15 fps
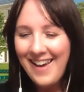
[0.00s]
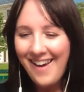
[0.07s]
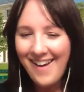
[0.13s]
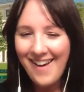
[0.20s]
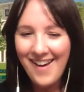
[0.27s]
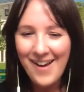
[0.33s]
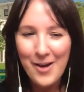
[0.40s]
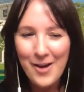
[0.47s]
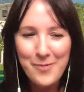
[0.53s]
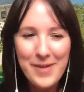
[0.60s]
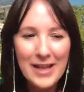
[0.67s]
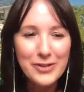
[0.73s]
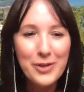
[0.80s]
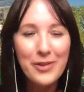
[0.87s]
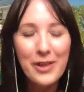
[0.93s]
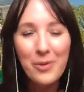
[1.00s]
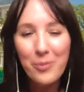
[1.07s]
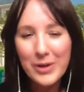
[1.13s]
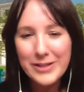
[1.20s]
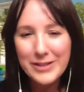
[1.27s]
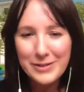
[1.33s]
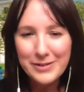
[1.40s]
Um, and so then
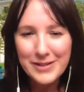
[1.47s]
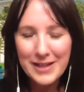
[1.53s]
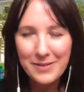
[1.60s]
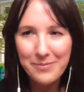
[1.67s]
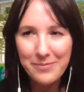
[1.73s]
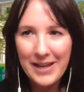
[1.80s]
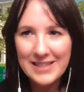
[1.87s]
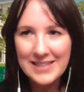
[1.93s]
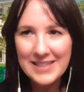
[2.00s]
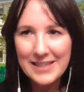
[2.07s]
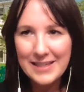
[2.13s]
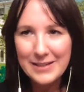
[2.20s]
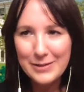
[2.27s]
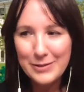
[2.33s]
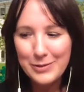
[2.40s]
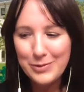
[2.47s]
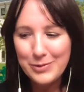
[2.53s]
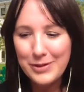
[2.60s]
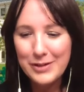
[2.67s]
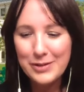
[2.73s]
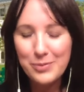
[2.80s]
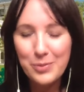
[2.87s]
once they're done painting it, the
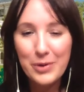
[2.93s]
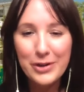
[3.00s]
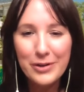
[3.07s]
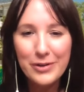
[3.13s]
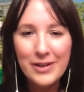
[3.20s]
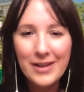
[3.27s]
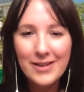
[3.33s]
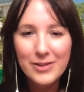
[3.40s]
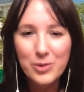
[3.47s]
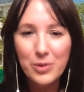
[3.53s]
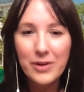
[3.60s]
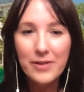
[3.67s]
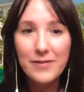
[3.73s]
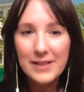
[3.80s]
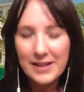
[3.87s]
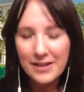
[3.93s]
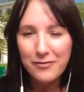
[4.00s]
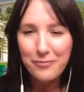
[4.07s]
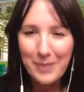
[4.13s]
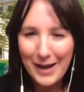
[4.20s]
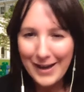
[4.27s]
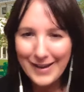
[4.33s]
students will sort of live
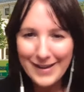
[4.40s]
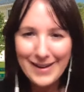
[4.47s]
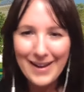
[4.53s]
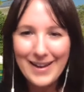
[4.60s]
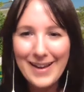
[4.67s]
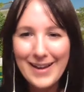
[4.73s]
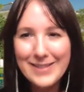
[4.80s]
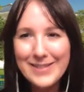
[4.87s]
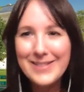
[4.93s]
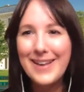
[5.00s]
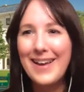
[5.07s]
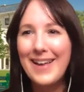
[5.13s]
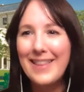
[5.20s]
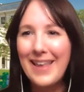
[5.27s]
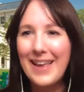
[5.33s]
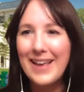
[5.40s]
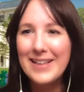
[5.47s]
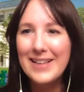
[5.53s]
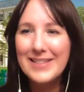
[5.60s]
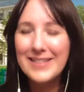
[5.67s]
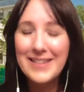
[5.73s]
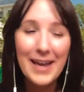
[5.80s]
by it, I guess. Uh, they
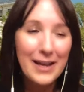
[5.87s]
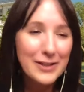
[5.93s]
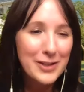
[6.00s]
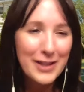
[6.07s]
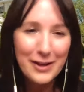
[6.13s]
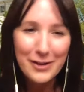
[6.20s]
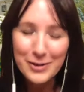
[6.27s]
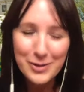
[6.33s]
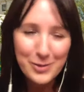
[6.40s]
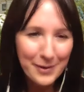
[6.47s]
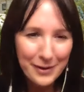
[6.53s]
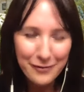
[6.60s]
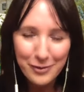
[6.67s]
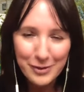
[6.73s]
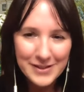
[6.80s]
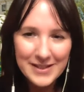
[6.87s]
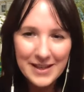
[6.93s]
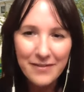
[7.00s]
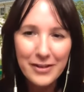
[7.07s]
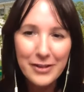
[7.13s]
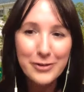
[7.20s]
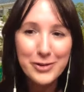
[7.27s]
stay there 24
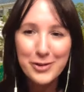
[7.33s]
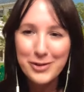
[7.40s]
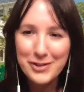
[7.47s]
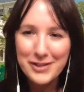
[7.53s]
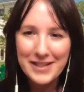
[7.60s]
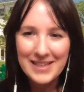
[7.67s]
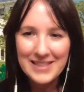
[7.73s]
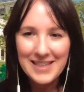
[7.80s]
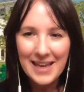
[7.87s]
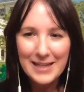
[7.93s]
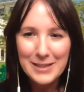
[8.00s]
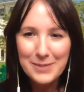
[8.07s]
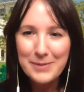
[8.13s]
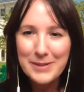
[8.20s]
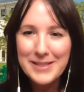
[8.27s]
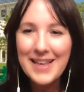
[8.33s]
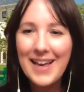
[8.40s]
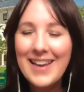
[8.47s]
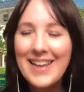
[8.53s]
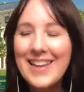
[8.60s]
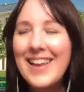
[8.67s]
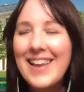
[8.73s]
seven. There's usually a tent beside
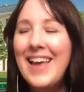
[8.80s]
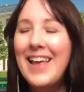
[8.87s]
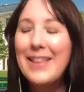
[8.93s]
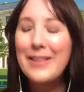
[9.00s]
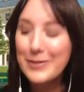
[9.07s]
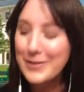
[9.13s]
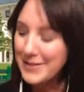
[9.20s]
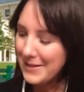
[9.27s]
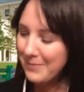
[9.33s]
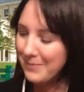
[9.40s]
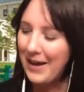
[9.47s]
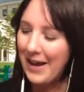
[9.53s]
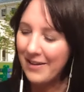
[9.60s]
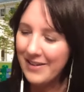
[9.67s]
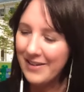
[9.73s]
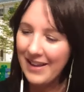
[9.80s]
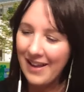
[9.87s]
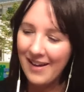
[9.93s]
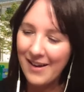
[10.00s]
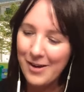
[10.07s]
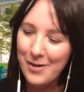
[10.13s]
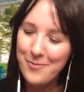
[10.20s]
it. They'll sleep out
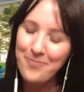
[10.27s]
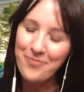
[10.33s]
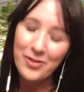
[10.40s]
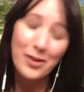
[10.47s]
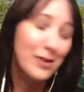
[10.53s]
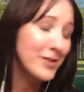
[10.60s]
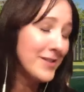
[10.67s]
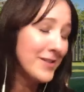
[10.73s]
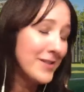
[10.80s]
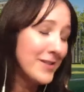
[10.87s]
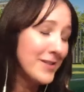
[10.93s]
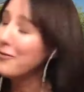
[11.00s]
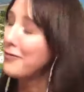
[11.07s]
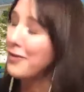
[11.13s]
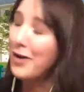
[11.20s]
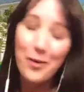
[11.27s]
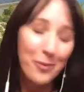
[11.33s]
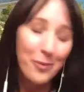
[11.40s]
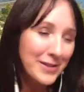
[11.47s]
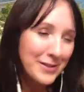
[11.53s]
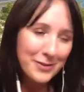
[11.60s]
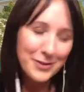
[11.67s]
um, summer, fall,
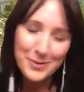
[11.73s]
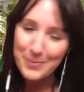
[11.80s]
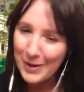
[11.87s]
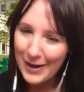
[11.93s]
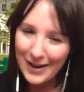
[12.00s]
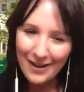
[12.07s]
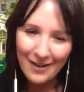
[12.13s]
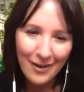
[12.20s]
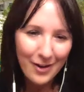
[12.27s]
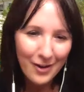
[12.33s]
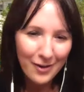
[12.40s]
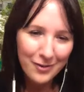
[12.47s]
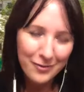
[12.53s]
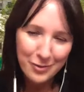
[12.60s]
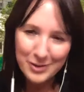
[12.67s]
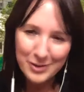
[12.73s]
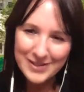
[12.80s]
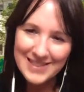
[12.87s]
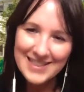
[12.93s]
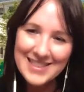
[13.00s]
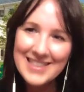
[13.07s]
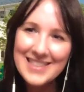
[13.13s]
winter, spring, all four
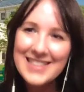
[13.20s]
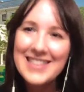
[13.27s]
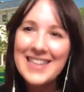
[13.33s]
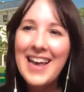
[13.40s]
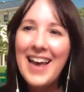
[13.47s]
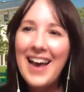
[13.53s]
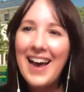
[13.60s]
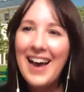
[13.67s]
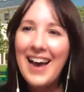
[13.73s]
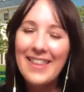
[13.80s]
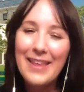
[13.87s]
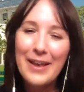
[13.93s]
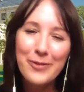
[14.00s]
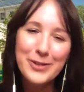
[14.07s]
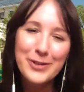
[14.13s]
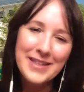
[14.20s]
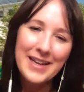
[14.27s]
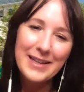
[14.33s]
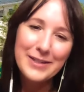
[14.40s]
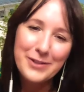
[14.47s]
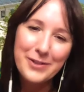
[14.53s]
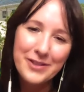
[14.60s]
seasons. Uh, they will stay
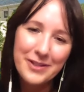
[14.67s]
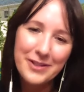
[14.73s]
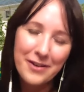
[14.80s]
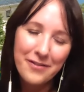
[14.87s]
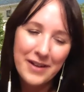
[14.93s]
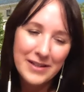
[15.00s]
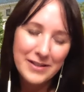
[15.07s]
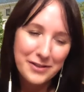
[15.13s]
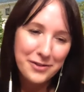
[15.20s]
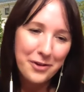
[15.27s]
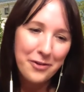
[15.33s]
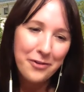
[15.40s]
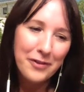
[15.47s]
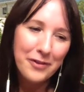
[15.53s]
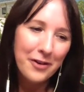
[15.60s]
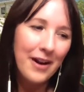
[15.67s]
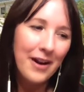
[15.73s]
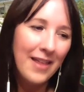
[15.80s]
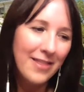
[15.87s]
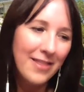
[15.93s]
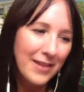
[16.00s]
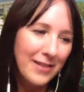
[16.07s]
until their event is over
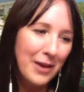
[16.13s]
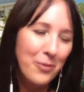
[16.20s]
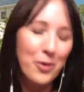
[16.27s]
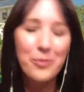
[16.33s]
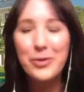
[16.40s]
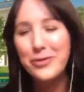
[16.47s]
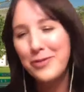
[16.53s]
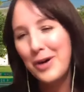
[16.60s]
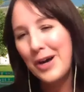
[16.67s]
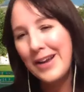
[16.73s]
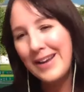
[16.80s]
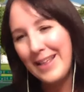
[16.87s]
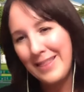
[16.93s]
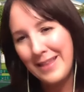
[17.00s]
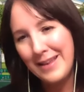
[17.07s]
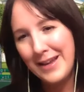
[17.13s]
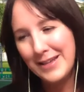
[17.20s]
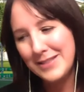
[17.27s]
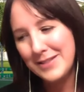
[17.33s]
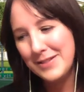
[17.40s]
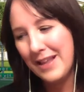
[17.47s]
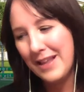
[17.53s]
and then they will move on and the
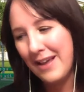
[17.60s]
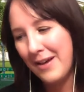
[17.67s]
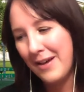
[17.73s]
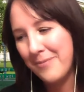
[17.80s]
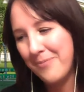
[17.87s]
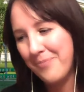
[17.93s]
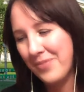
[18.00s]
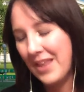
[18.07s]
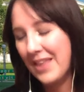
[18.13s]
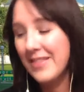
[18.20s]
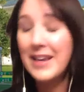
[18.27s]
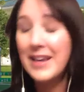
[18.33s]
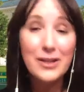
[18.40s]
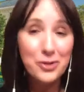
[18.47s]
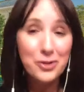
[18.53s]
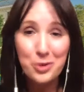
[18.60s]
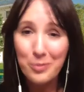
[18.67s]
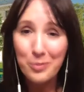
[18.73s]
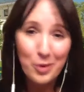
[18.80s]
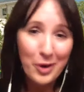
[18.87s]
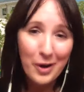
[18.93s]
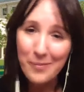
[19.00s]
next, um, the next group
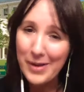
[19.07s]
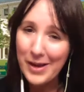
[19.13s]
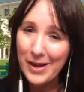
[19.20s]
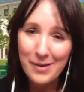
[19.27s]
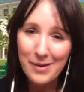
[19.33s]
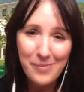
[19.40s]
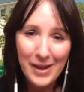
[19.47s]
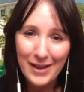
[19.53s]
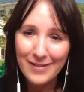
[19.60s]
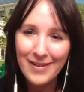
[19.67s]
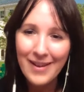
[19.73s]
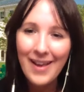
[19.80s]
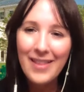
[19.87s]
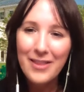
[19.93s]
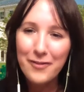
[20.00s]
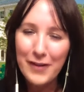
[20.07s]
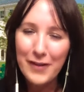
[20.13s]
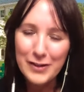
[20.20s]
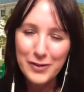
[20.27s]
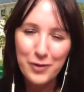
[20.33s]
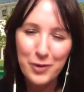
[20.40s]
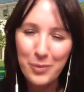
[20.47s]
will come in and paint the
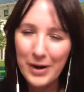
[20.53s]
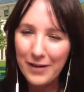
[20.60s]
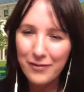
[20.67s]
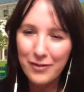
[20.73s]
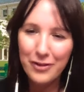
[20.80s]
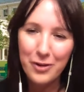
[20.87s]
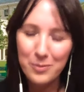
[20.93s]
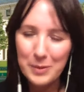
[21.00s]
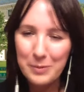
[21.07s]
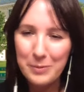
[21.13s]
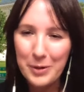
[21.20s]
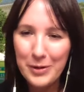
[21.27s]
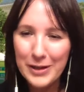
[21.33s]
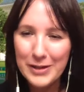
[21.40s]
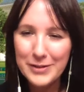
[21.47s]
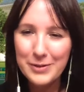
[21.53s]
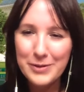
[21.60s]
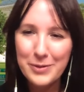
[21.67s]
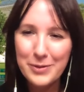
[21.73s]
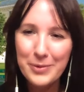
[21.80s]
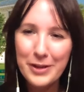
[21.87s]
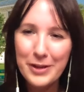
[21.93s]
fence for whatever they're promoting. So it's
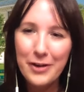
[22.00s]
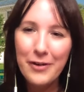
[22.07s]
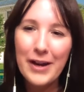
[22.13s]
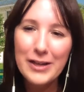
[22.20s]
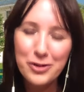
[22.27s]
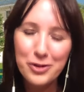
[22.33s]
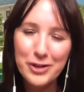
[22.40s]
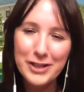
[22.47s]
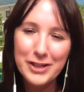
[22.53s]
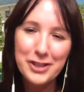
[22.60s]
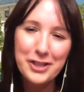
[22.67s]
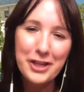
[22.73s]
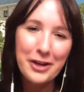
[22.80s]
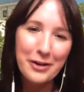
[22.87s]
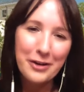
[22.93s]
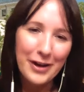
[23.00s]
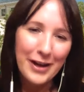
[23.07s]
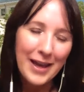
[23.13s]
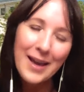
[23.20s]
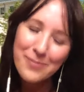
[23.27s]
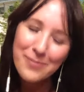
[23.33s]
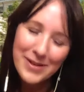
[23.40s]
a really great tradition here on
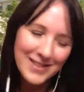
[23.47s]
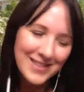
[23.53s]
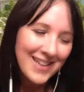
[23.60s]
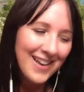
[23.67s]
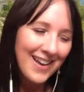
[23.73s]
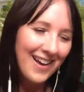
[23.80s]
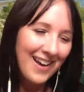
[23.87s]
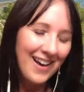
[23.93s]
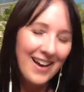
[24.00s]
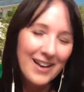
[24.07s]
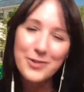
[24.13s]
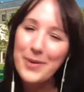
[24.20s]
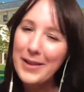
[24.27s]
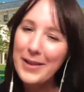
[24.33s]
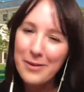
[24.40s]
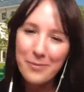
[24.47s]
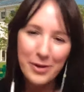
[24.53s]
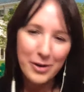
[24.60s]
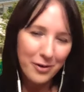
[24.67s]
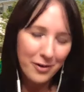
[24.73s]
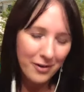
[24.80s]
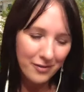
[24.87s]
campus. Uh, it's right in the
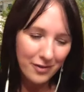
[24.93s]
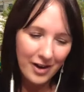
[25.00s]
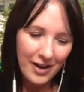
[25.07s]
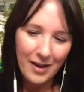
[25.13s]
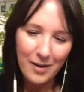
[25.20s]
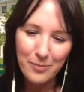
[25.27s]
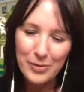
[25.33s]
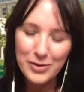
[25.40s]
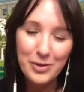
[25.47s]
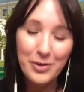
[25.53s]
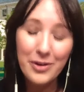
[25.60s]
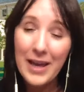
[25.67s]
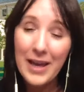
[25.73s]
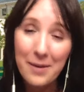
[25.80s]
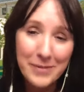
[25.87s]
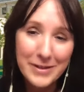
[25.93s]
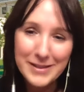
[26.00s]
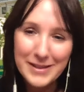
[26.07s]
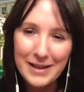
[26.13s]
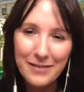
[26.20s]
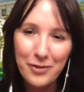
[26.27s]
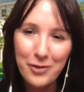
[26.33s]
middle of our campus, so you can't miss
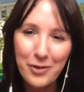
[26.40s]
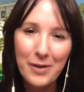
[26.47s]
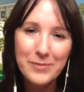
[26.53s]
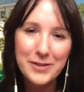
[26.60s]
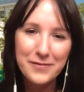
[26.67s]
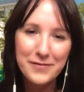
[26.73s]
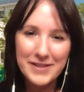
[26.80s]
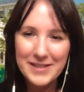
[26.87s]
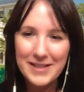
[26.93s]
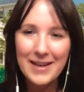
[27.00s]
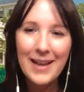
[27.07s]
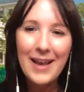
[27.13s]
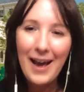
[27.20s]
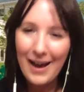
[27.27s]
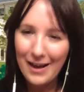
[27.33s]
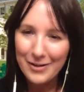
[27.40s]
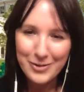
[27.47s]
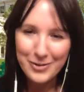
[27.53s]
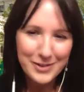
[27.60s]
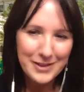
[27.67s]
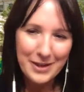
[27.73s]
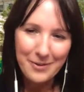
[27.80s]
it. If you come to visit, uh, you'll
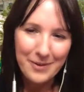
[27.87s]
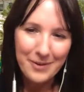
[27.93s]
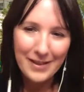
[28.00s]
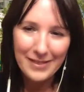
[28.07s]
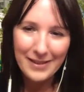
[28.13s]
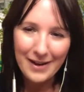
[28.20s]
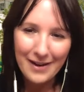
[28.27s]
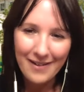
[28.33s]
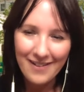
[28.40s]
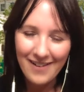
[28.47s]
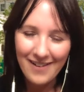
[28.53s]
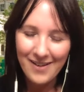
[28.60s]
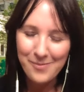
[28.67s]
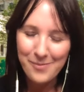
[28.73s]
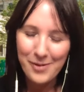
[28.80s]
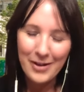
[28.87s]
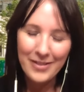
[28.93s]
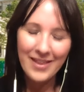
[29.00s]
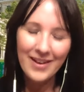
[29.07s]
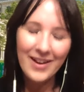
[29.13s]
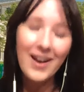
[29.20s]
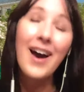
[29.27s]
see it right there um, on
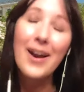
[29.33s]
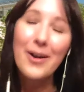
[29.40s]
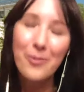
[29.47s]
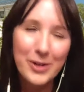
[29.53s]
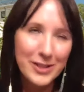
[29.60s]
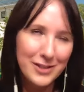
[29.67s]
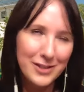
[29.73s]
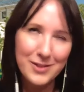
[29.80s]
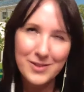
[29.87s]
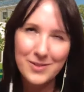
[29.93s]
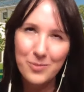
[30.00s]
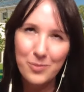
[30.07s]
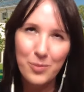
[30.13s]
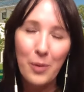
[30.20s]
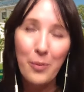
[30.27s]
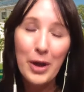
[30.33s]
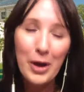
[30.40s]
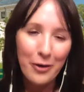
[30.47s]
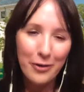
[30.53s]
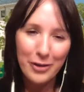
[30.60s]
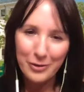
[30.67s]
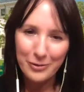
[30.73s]
the cut, which is what we
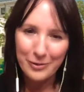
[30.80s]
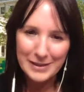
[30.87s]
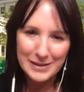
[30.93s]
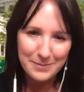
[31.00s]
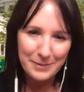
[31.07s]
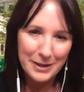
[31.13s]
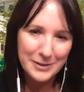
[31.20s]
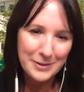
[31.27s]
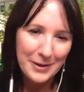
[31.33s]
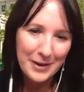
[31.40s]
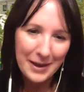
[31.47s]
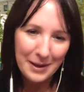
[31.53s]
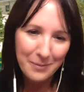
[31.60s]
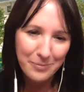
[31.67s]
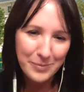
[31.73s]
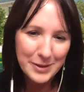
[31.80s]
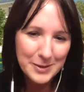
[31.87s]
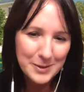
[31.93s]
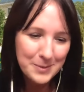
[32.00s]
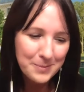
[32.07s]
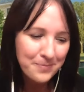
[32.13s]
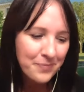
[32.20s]
call the green space on
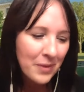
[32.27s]
campus.